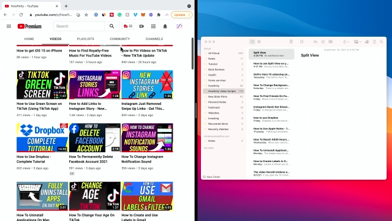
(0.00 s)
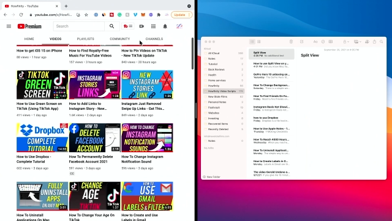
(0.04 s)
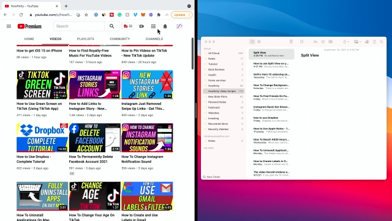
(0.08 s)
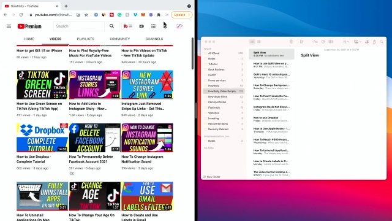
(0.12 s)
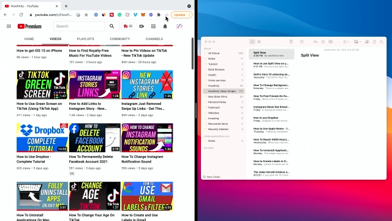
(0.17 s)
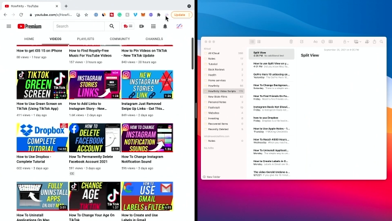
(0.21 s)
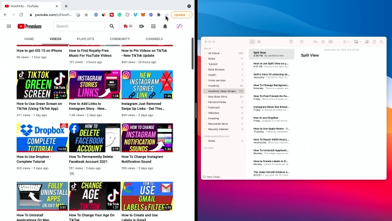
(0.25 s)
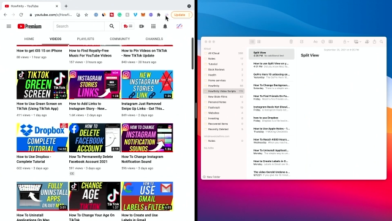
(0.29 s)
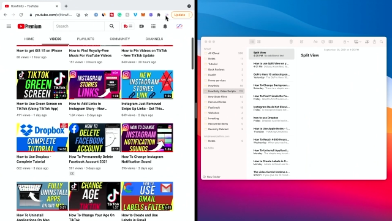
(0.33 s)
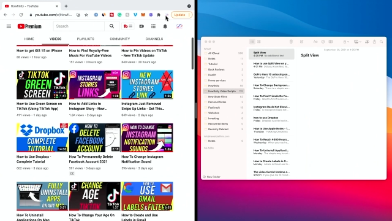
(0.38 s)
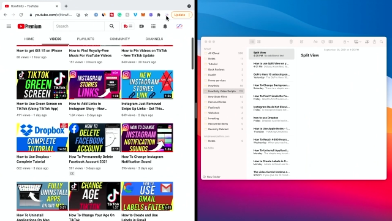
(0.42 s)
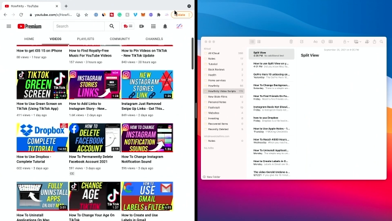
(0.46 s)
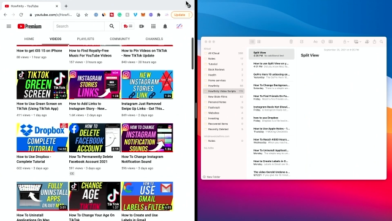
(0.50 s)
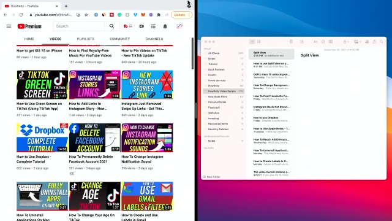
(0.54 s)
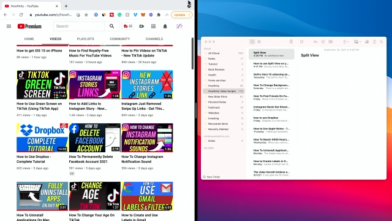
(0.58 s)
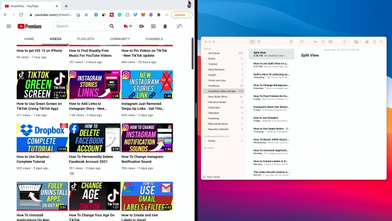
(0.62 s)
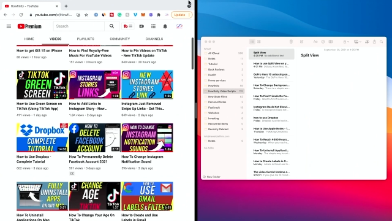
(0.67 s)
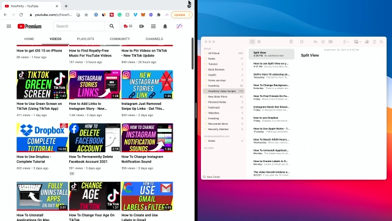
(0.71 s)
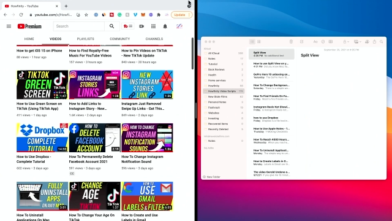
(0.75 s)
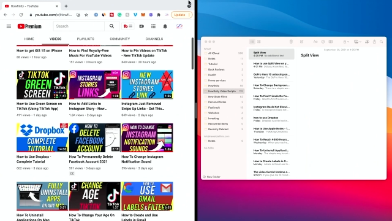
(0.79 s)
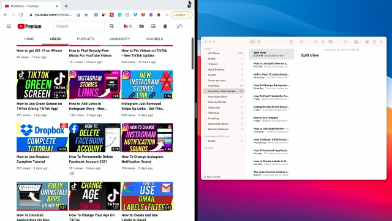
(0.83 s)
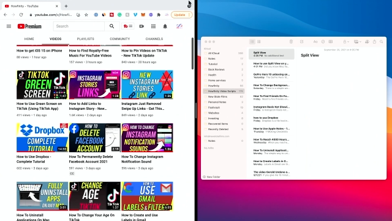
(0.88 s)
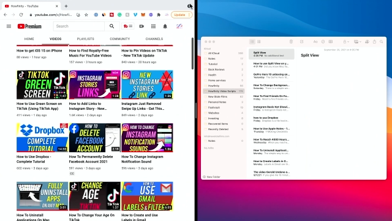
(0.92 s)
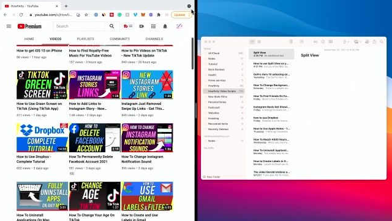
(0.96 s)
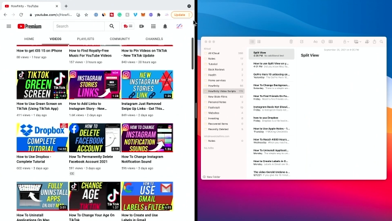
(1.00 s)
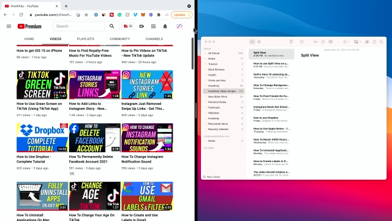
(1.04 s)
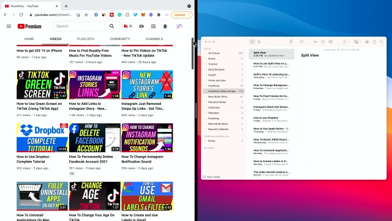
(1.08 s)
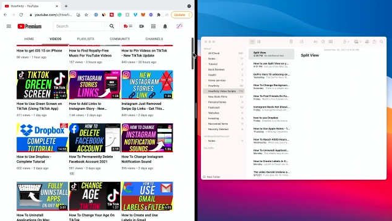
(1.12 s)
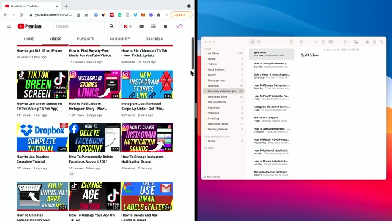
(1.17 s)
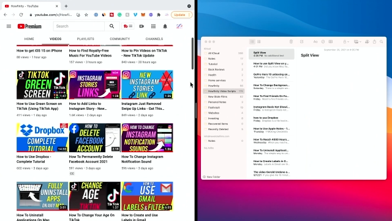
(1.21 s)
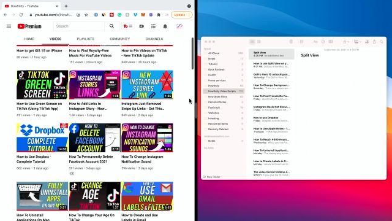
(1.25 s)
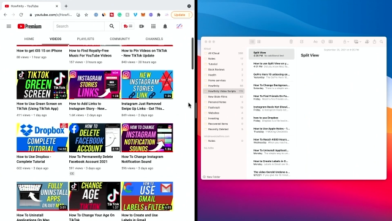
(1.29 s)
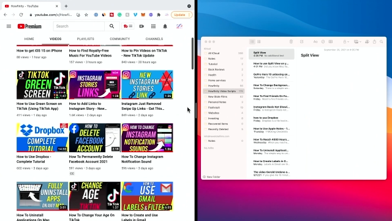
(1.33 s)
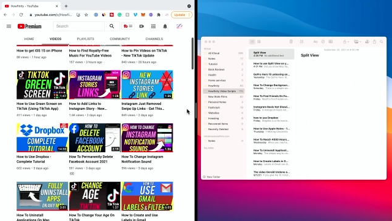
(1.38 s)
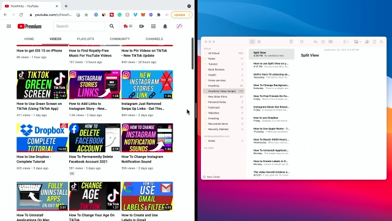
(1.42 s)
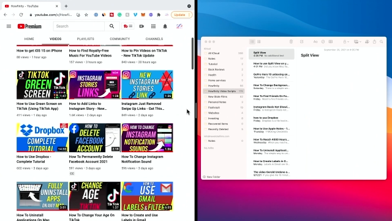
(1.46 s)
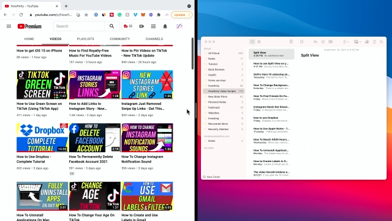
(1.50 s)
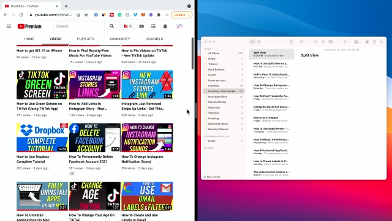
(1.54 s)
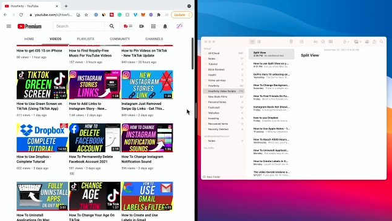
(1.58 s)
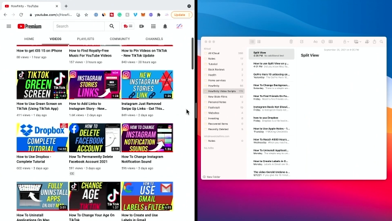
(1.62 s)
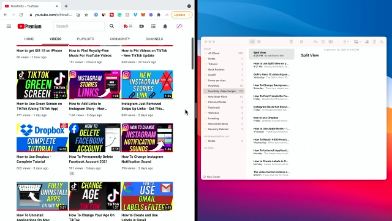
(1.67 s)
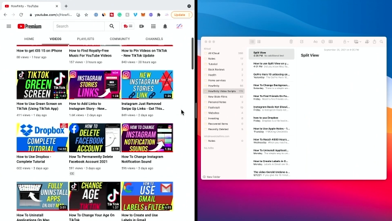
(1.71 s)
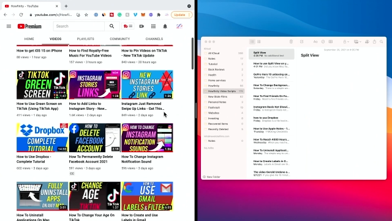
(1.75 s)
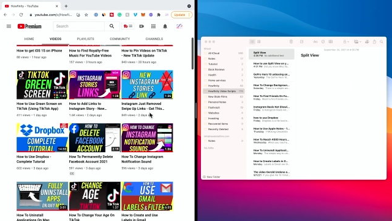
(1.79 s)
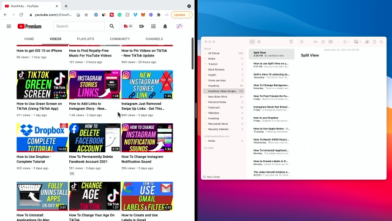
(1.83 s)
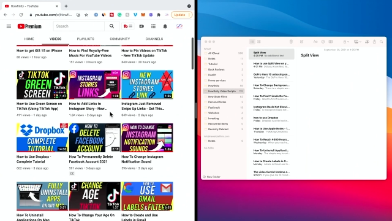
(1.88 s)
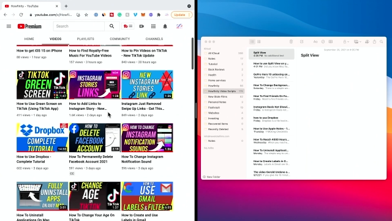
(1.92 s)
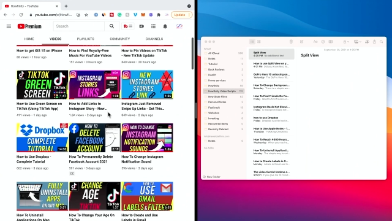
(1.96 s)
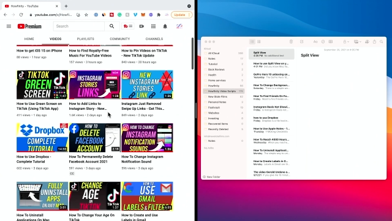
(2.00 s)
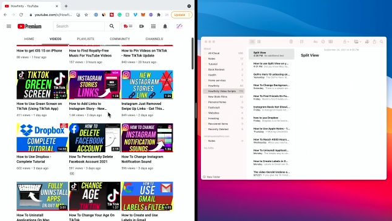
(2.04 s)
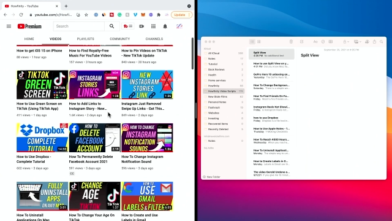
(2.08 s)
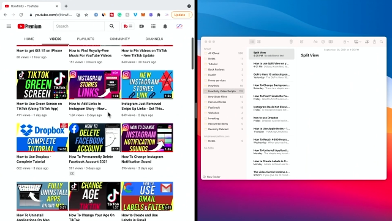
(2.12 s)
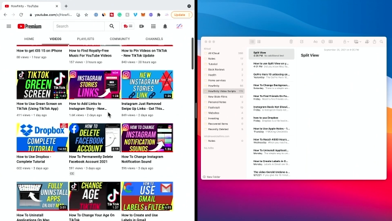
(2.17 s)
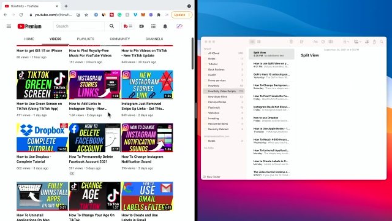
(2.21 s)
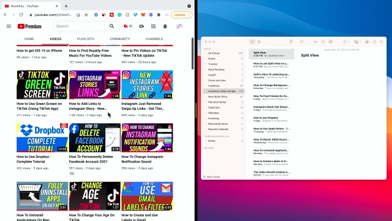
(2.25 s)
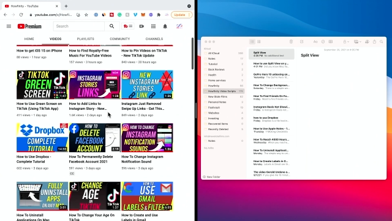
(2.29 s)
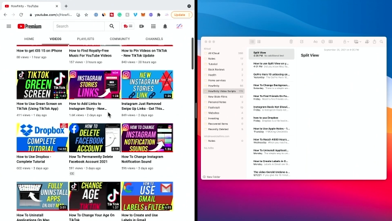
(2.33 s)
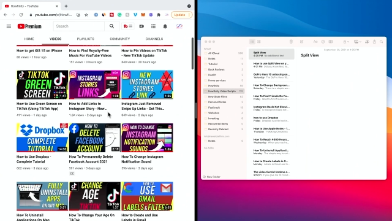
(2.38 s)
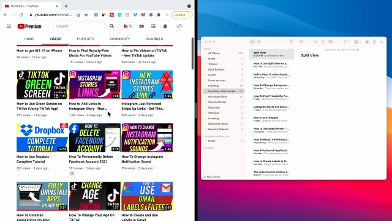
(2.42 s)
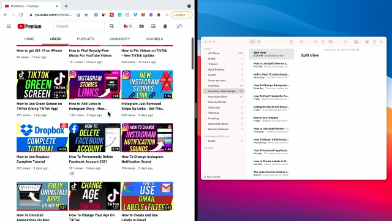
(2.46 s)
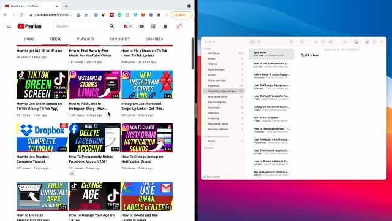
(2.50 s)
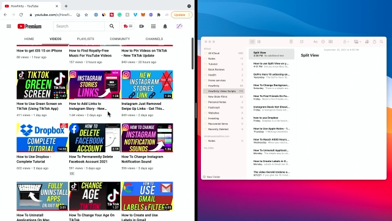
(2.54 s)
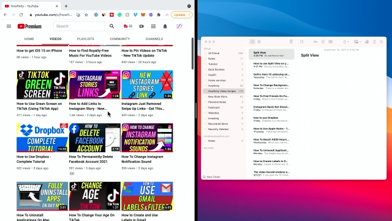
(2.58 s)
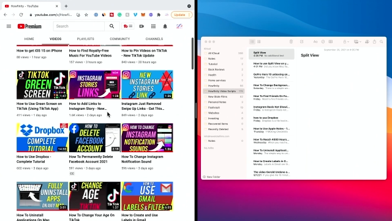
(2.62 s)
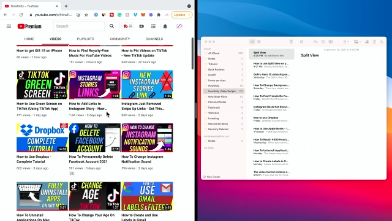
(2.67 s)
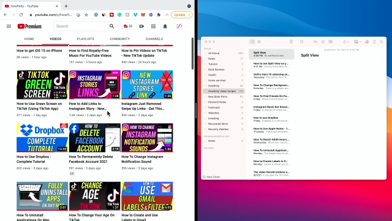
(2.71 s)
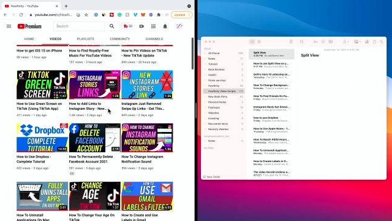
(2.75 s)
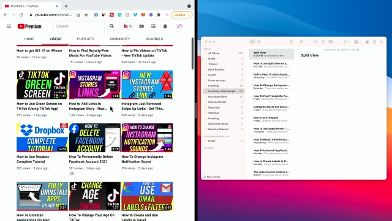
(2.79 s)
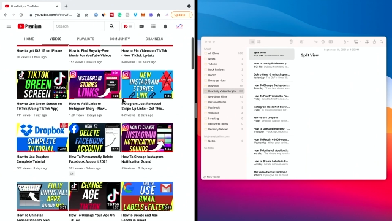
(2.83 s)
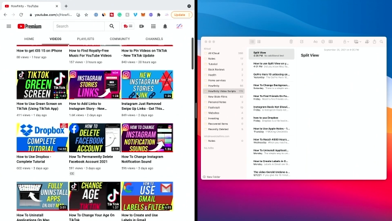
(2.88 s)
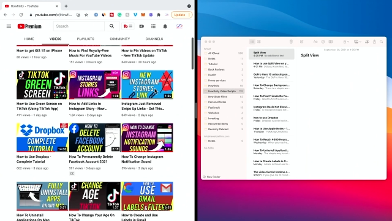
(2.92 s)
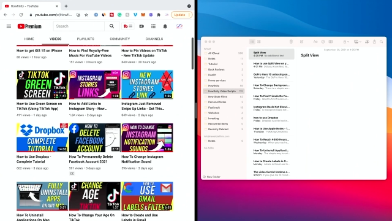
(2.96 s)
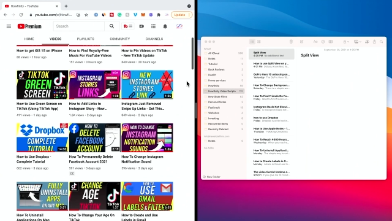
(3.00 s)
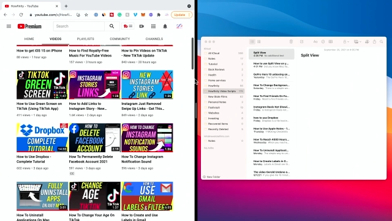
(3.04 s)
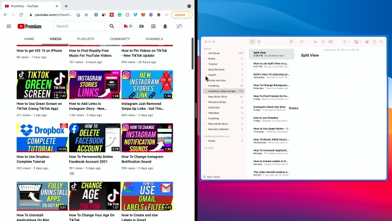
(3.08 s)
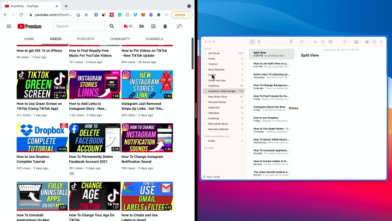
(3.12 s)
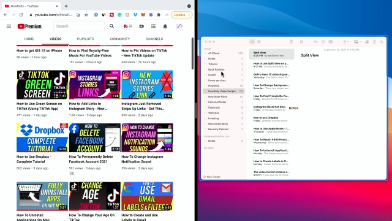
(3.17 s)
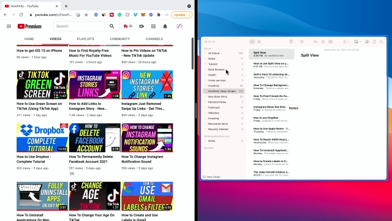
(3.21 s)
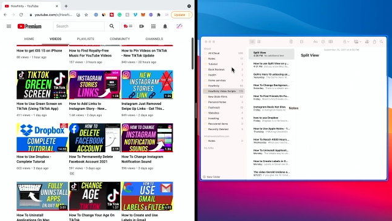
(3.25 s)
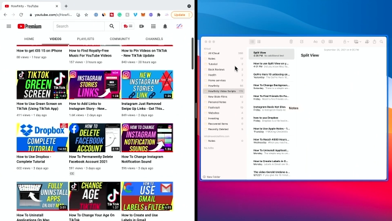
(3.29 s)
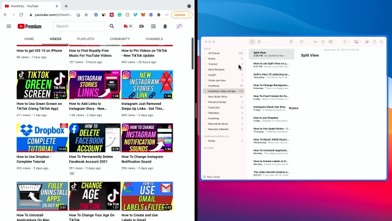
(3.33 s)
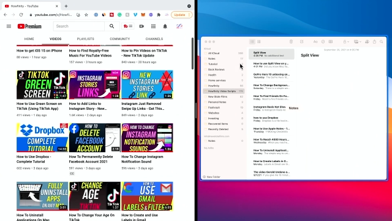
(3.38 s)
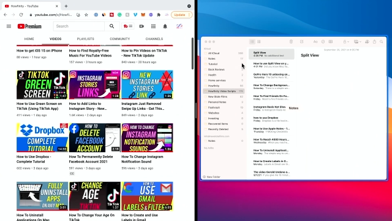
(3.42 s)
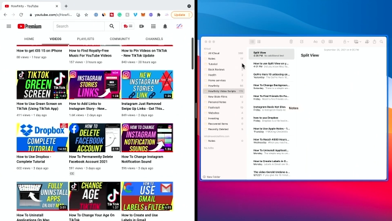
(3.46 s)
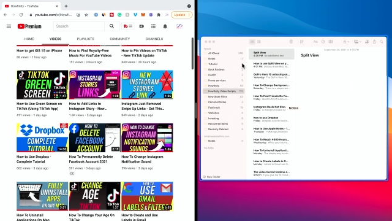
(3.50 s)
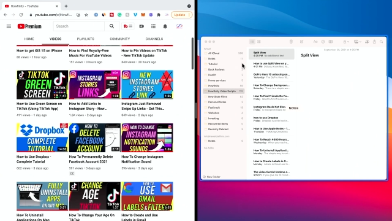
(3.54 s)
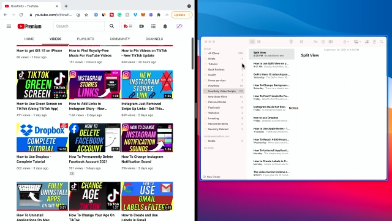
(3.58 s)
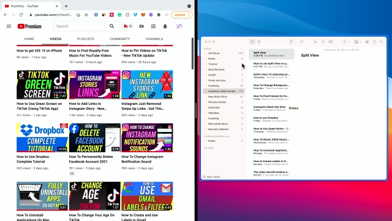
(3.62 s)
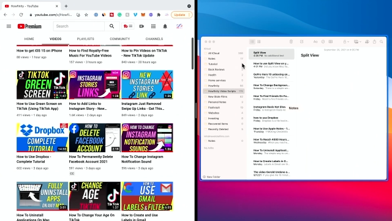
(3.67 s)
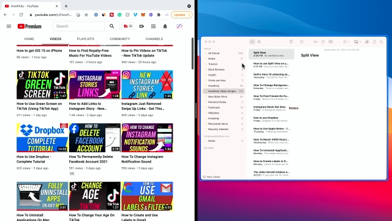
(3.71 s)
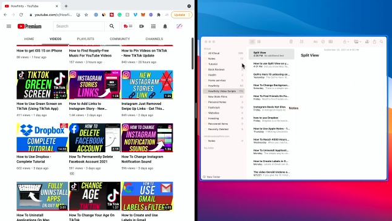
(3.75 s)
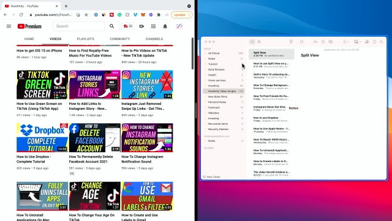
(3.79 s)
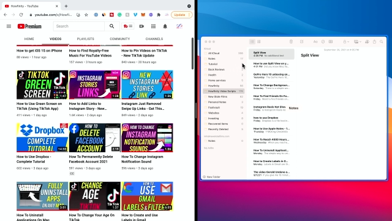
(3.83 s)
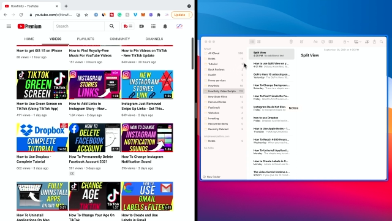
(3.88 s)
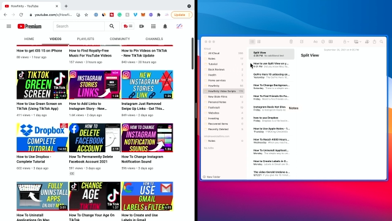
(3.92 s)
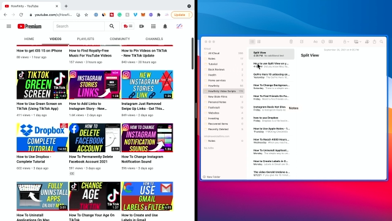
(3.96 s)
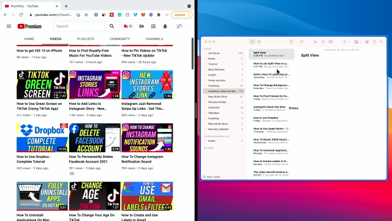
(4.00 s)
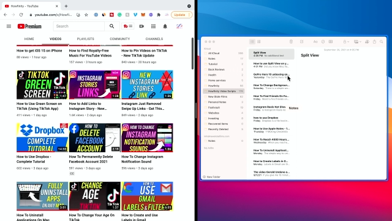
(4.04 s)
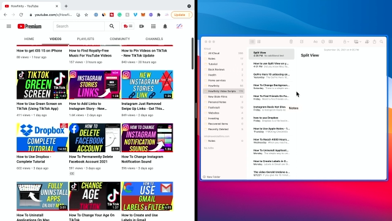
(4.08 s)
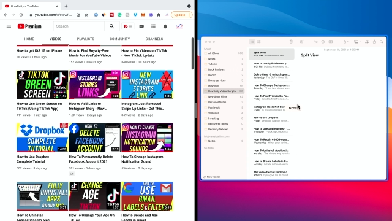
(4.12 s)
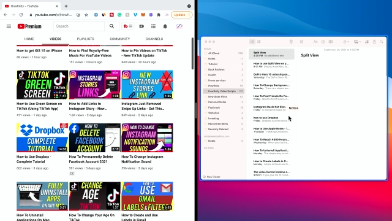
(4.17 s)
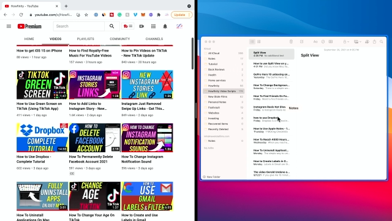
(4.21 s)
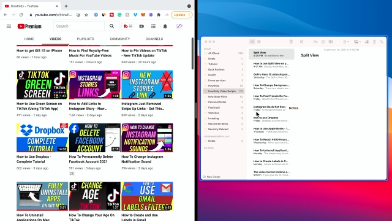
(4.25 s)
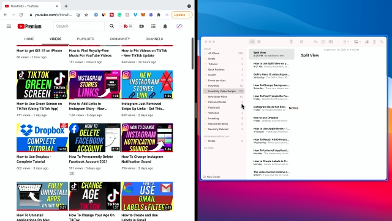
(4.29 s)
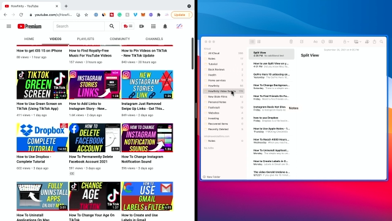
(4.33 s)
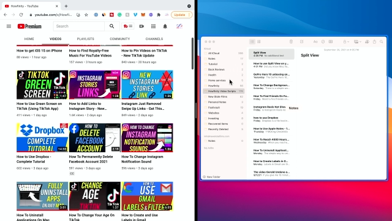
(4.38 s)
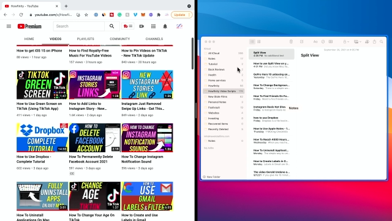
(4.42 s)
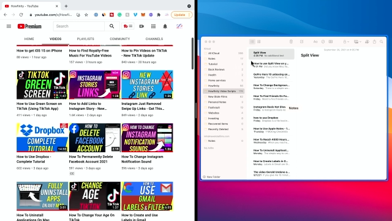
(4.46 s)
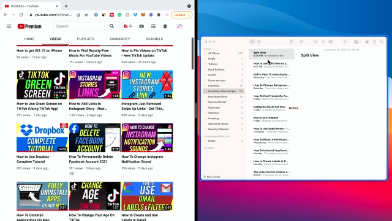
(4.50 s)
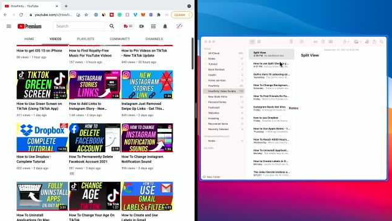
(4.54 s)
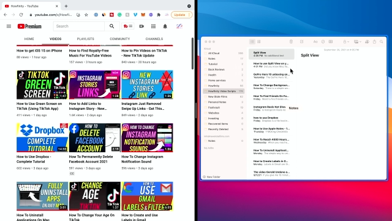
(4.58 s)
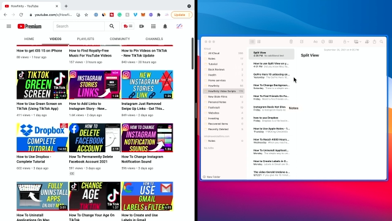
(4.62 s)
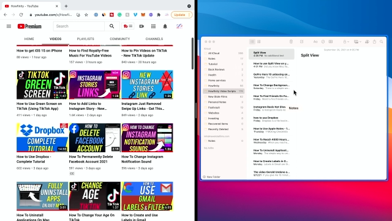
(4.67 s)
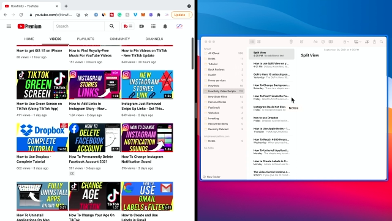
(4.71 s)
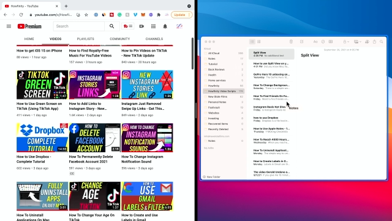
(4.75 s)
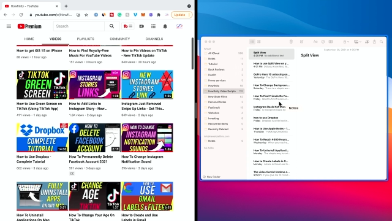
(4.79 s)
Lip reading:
[unreadable: no face in view]